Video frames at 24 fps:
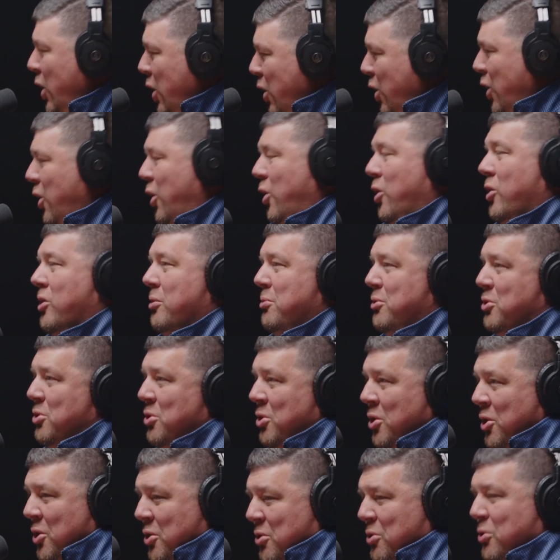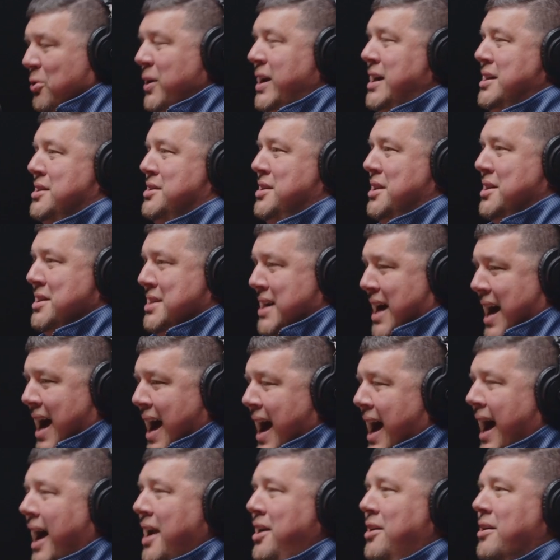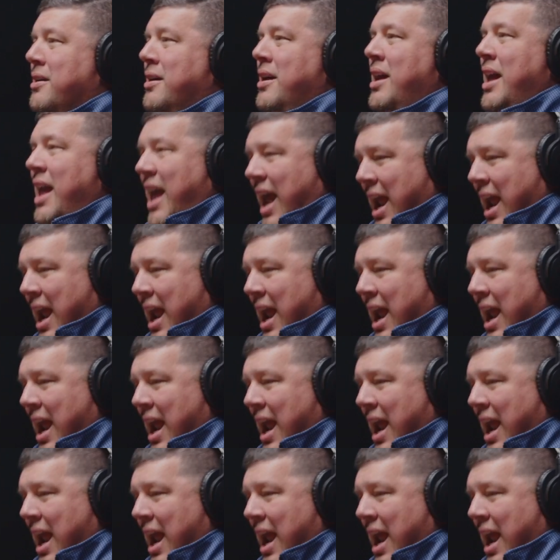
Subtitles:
horrible reason to hire